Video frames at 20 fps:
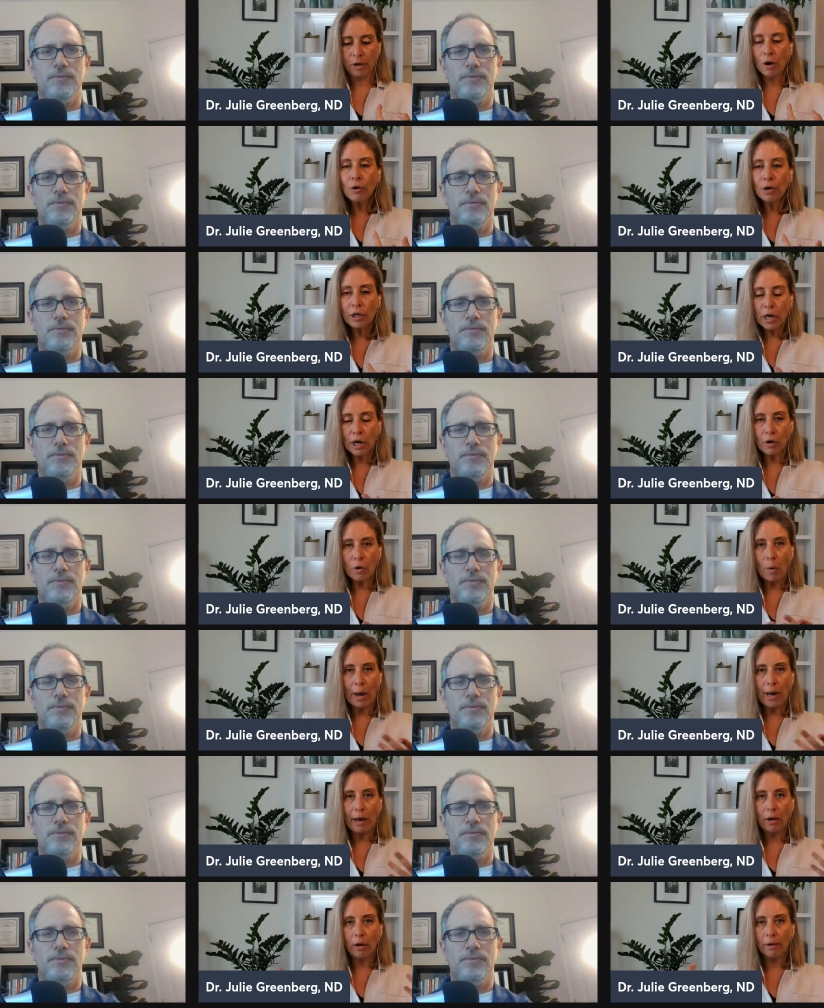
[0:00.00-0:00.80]
Speaker 1: coconut
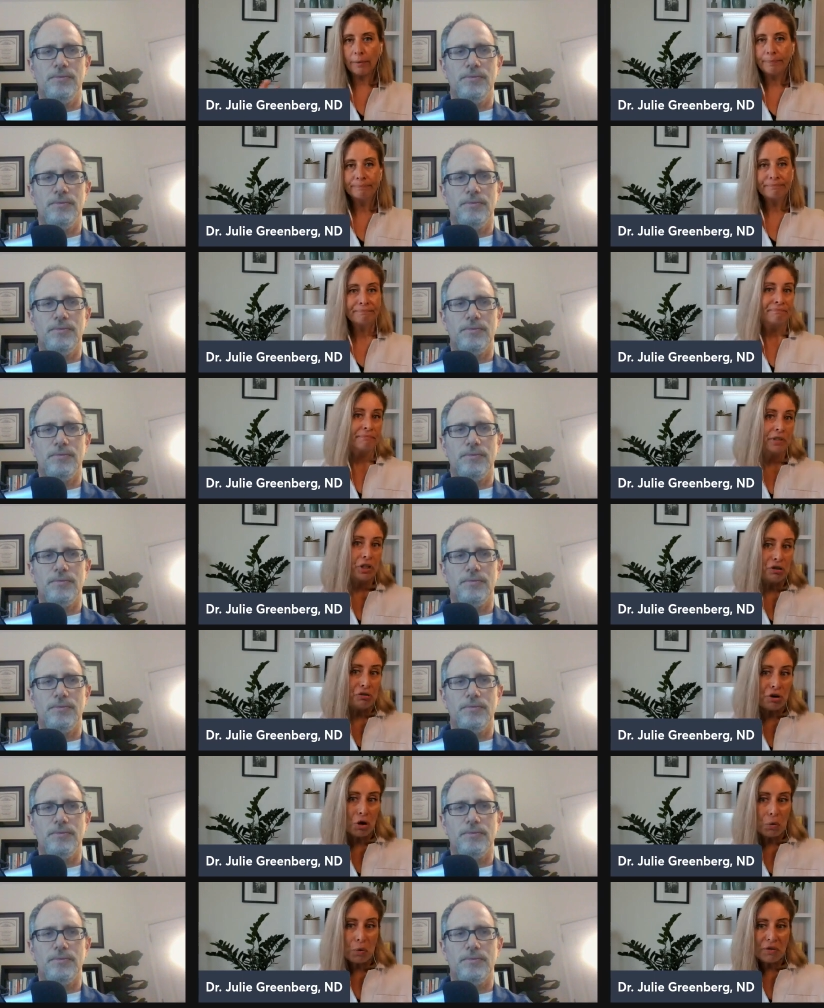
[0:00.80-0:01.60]
oil,
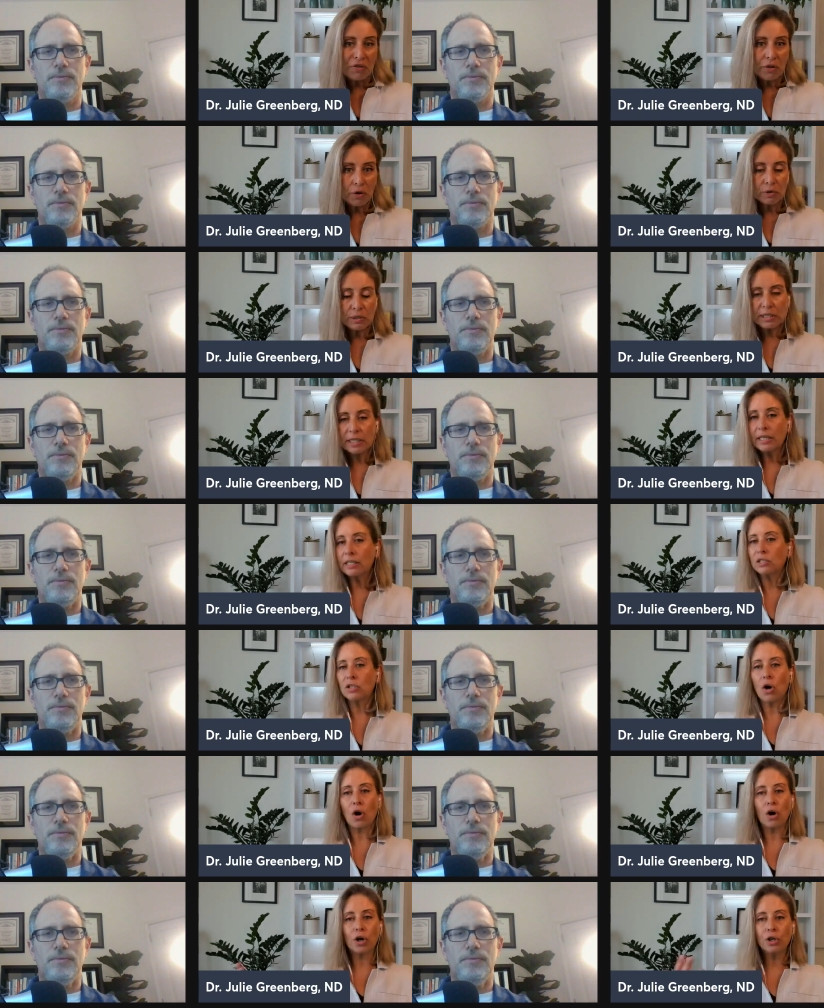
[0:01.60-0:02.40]
you know what those
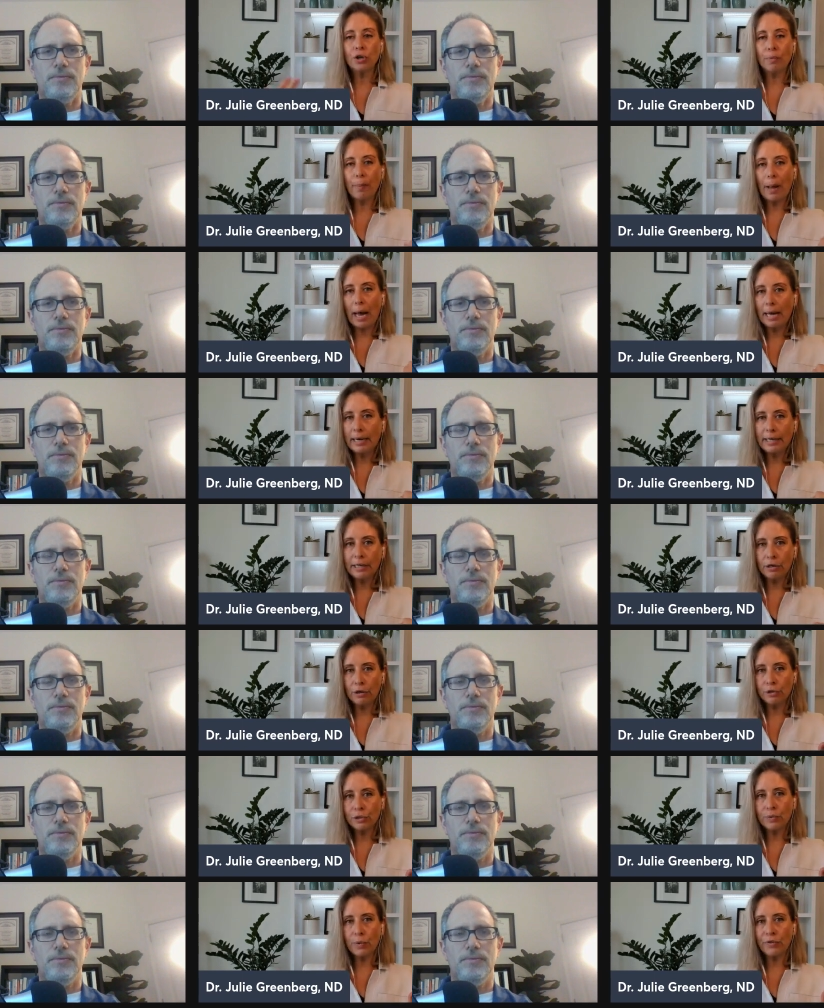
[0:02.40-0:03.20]
things are. Your body
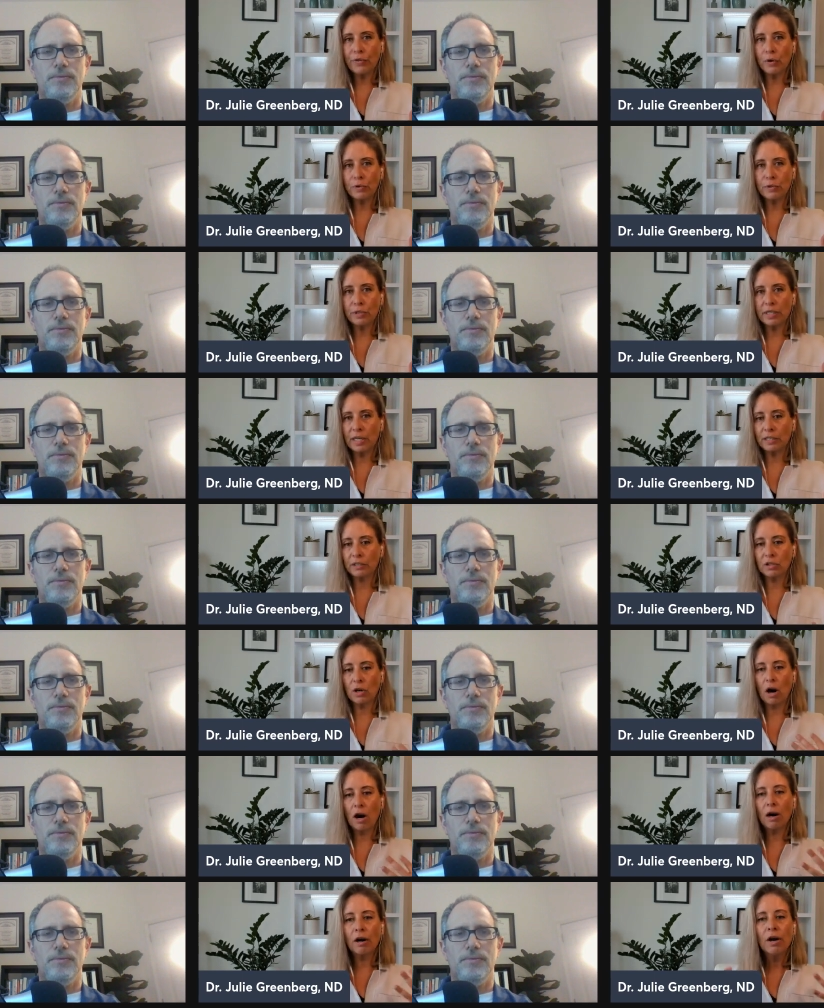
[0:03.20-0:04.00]
knows what those things
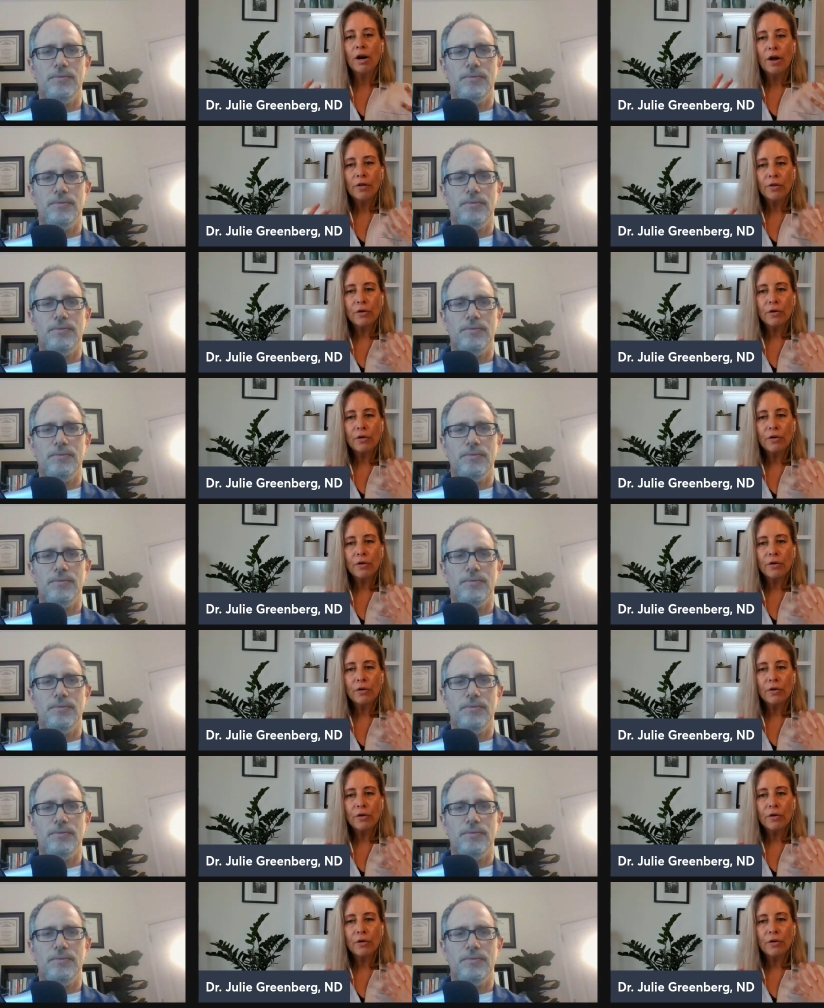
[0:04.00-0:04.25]
are.